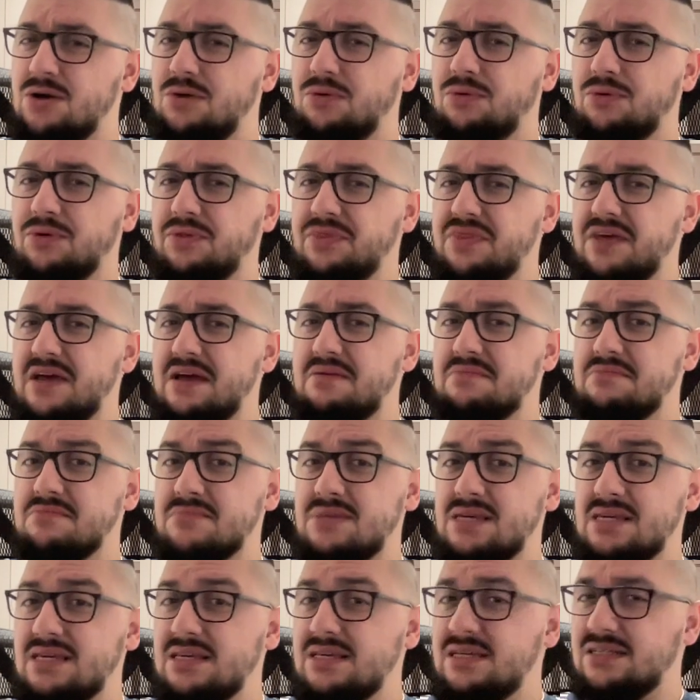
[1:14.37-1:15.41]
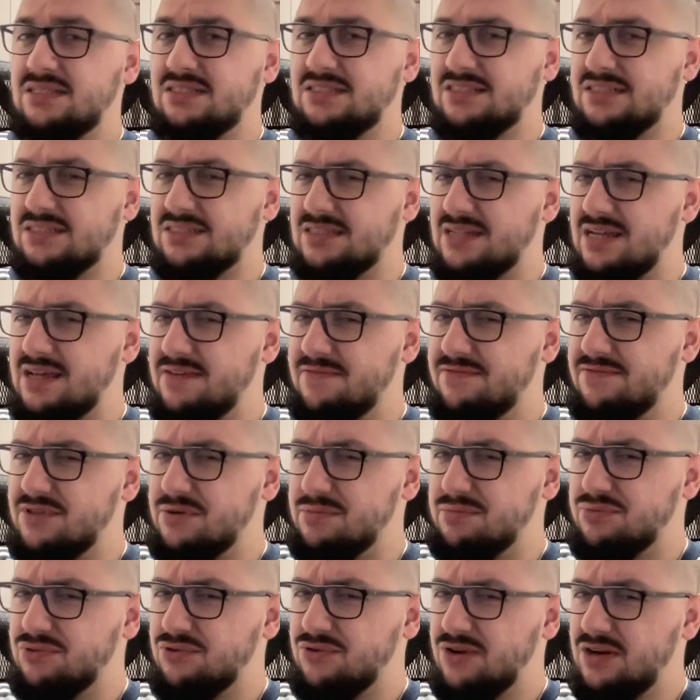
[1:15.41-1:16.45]
What that means is that if the
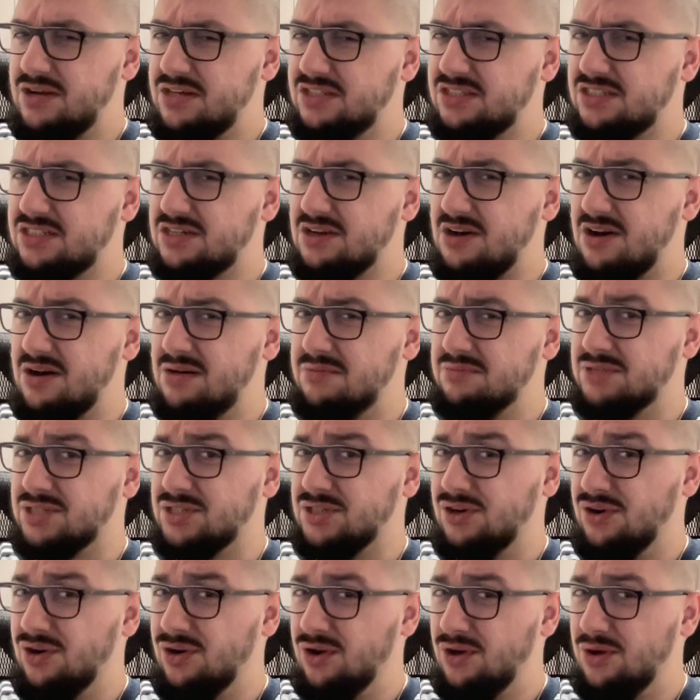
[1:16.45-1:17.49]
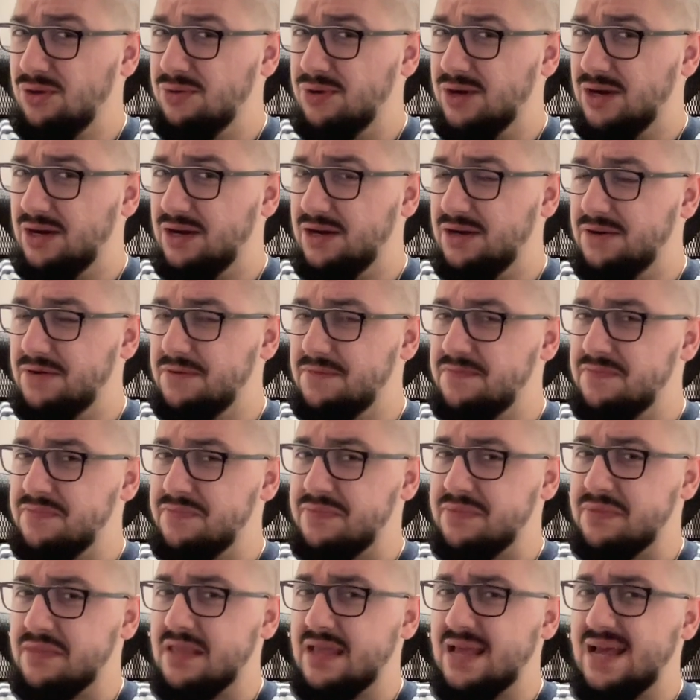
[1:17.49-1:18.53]
price comes lower
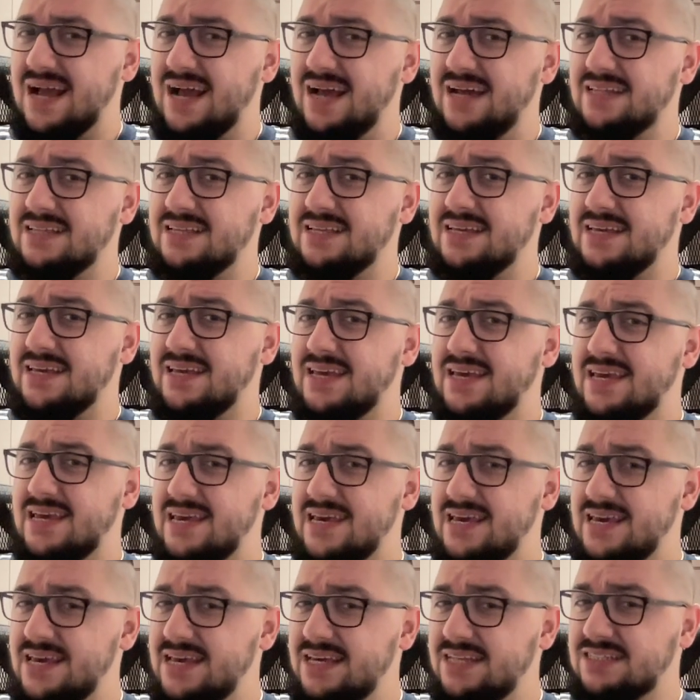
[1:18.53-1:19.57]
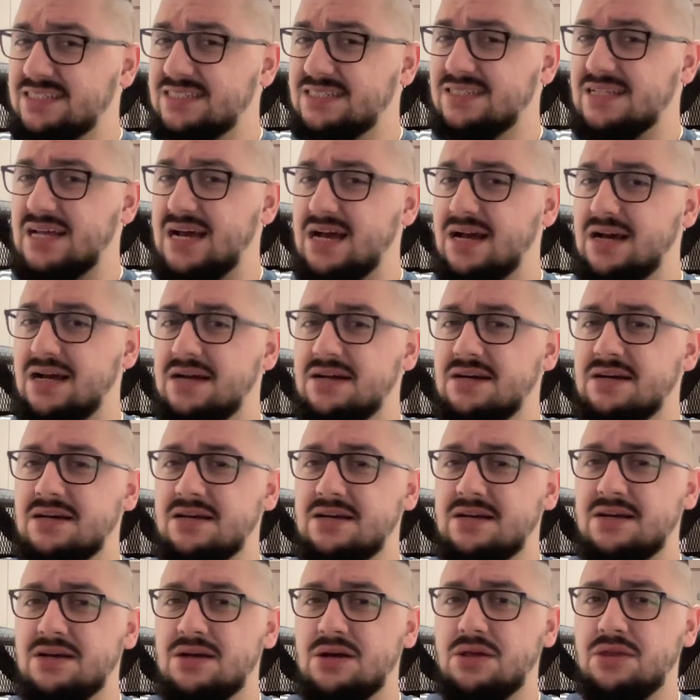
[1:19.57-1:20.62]
and it hits that
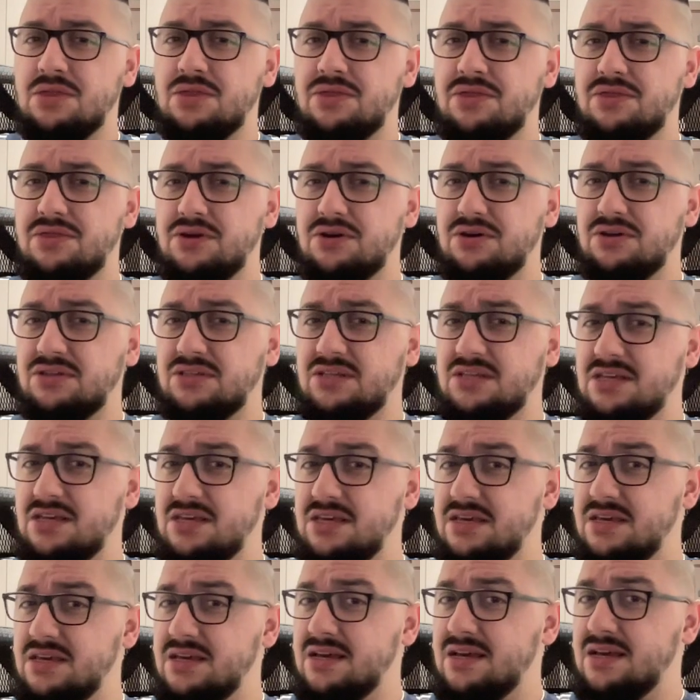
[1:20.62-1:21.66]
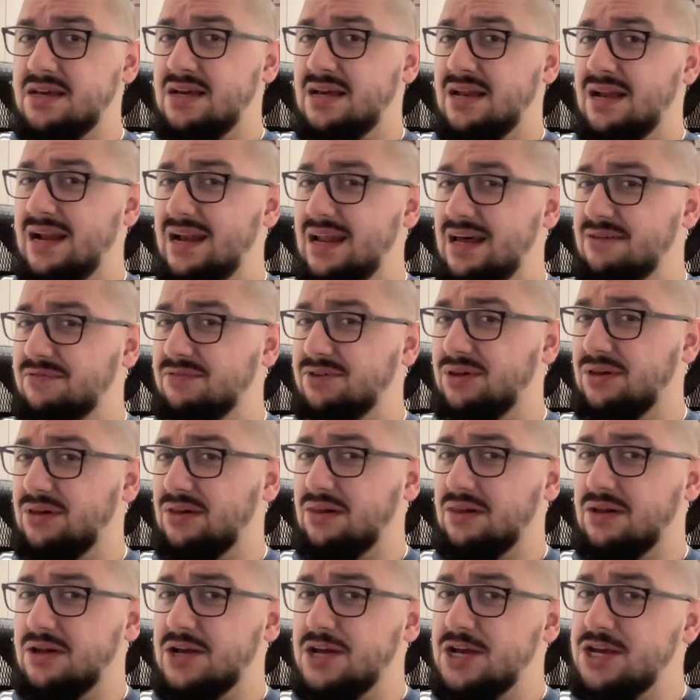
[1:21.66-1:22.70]
30
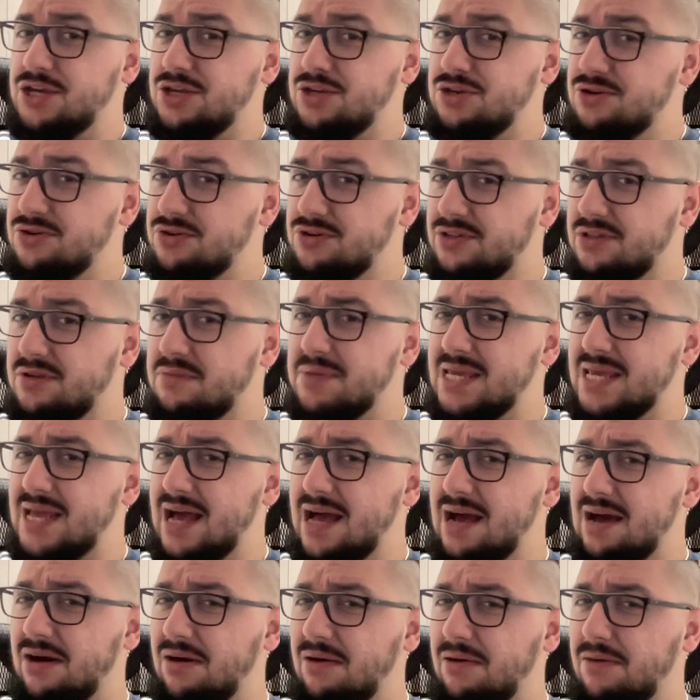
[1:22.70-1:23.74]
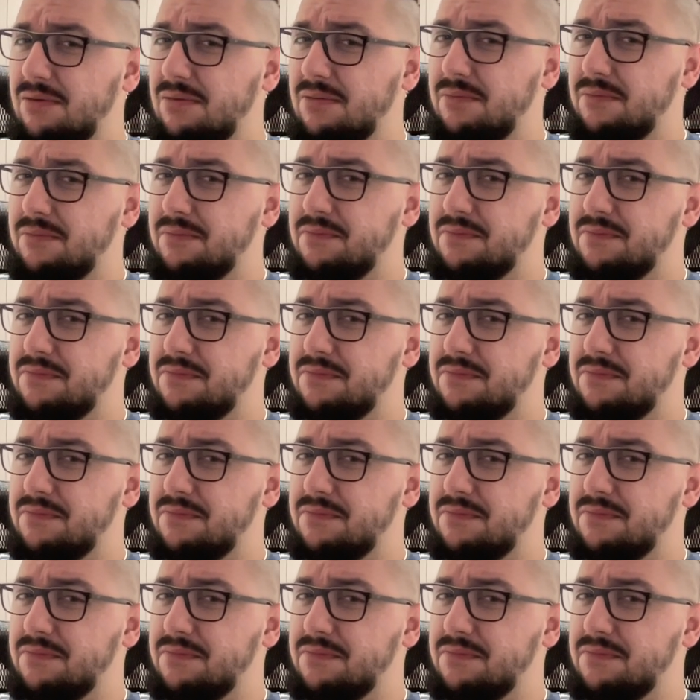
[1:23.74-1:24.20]
level, you're going to be out.